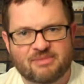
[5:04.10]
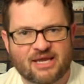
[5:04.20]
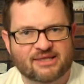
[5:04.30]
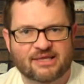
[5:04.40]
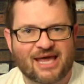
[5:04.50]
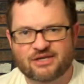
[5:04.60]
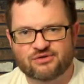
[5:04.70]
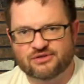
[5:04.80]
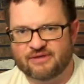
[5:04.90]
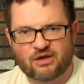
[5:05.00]
maybe at the
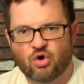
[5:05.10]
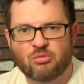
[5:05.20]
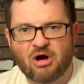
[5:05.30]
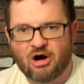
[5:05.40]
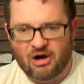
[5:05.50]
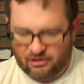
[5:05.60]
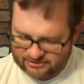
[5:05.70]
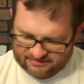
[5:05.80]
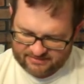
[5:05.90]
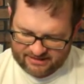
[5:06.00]
latitudes of like Omaha
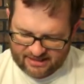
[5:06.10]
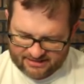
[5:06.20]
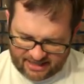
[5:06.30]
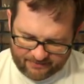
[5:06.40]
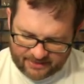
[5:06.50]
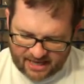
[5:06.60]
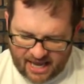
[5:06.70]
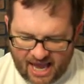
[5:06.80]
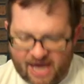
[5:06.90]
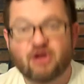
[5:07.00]
or something like that.
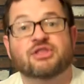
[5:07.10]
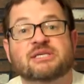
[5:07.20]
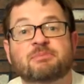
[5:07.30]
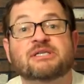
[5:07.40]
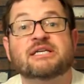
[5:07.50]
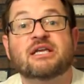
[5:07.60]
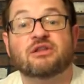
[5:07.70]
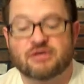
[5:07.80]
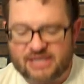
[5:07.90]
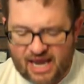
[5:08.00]
And on this
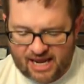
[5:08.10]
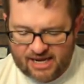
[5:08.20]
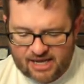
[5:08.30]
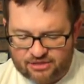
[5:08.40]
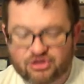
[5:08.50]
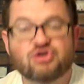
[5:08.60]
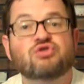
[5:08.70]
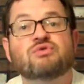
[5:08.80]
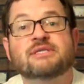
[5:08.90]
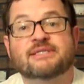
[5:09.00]
particular day, the
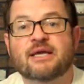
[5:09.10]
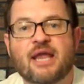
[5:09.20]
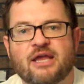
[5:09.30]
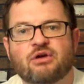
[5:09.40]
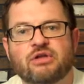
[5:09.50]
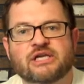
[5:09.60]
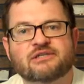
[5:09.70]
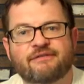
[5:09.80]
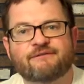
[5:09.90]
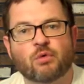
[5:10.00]
noon sun angle
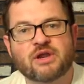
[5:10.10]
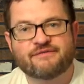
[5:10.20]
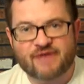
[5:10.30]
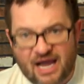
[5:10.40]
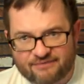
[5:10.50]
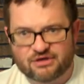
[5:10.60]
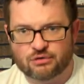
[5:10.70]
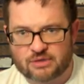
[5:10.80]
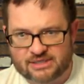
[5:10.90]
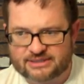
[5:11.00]
is 45
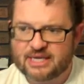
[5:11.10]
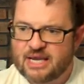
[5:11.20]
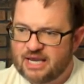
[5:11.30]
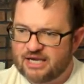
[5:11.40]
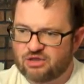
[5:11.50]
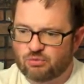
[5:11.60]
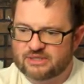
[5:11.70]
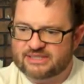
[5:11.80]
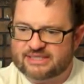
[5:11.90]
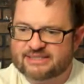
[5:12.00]
degrees. In other
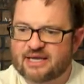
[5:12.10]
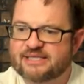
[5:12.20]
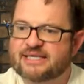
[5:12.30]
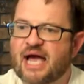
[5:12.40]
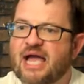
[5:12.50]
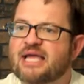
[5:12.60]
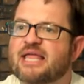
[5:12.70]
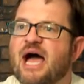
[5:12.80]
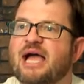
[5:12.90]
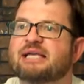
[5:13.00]
words, the sun's high,
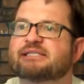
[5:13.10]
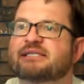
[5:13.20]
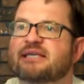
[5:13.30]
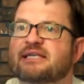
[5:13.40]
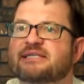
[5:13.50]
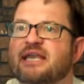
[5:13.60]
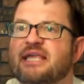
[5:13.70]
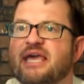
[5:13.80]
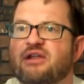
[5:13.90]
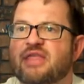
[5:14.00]
the highest the sun is going
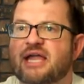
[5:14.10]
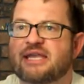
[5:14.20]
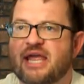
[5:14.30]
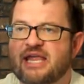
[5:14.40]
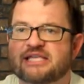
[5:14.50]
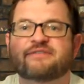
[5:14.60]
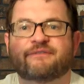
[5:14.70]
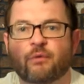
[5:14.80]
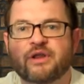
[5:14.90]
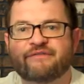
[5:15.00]
to get on that day is
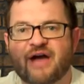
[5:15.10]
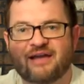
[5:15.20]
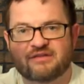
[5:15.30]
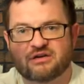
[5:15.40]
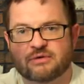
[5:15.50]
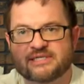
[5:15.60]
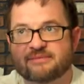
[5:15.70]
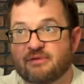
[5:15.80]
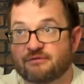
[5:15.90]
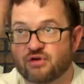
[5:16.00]
45
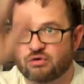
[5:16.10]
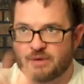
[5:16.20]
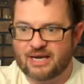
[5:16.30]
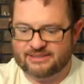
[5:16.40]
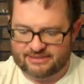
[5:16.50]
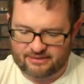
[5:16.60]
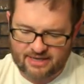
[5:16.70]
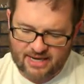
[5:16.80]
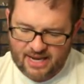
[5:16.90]
degrees above the horizon.